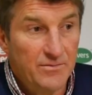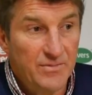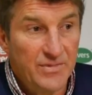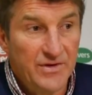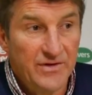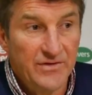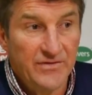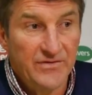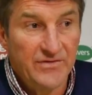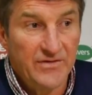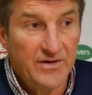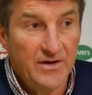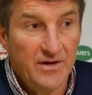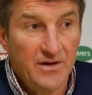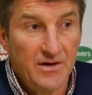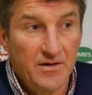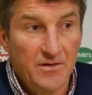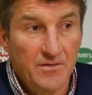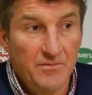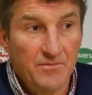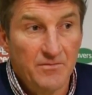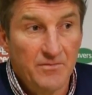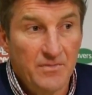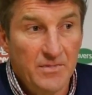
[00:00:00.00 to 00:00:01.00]
But
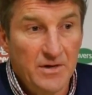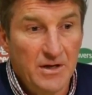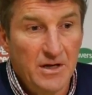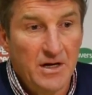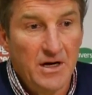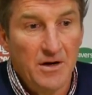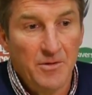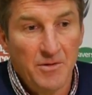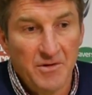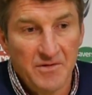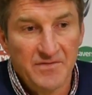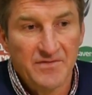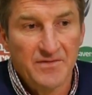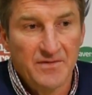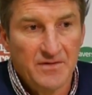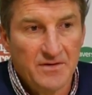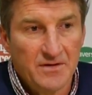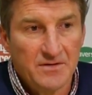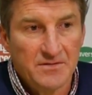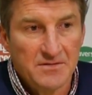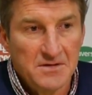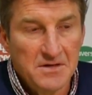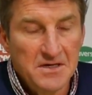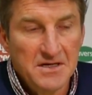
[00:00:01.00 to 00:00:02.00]

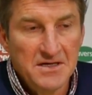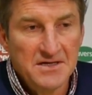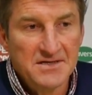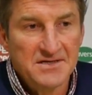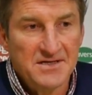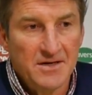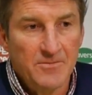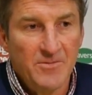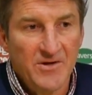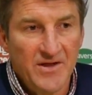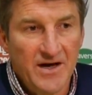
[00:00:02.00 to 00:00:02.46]
some